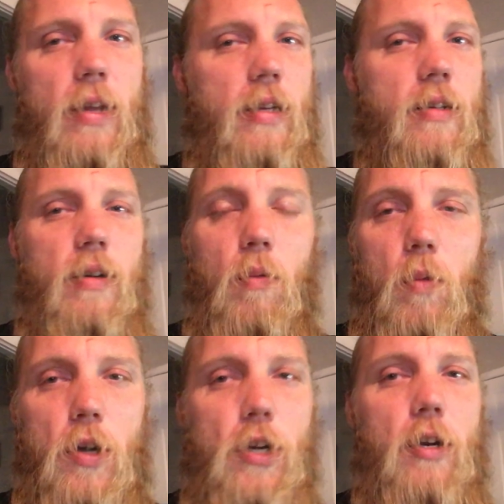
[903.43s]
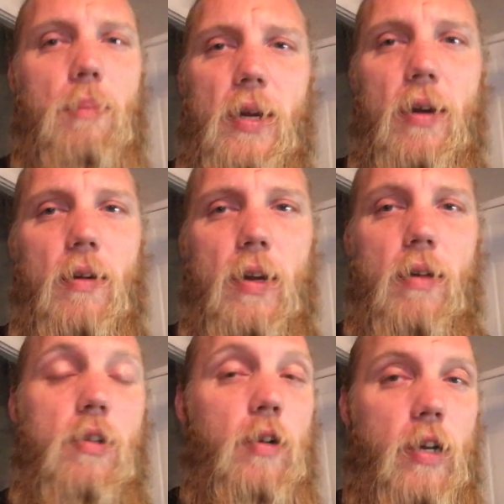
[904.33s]
That's a 1-year beard. You
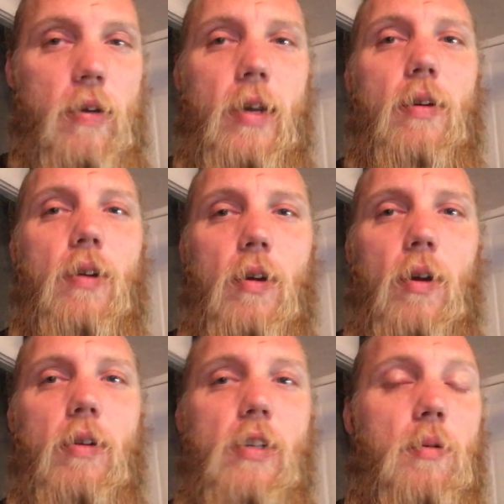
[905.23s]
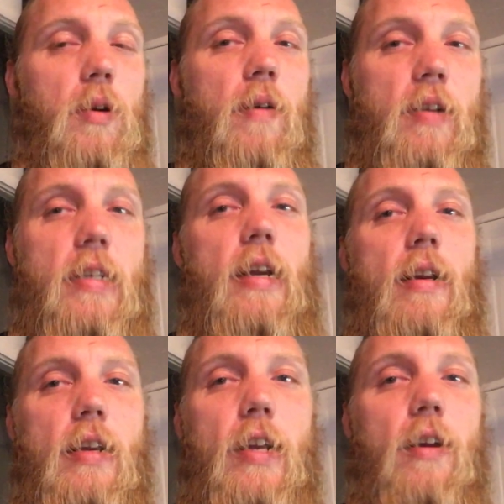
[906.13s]
know, it took you a year to grow it, so wherever it's at
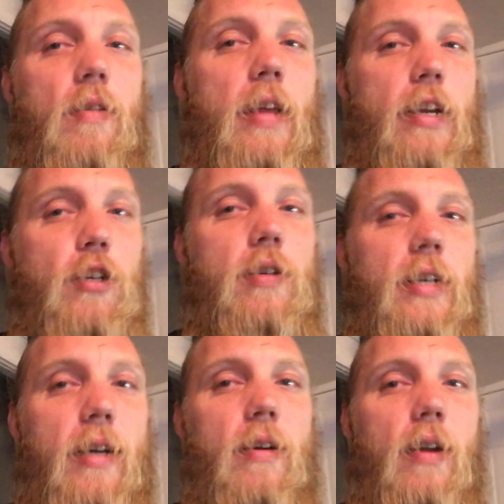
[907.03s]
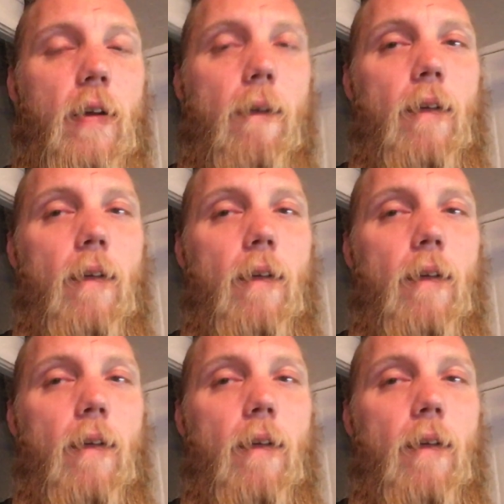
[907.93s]
a year, that's your yeard.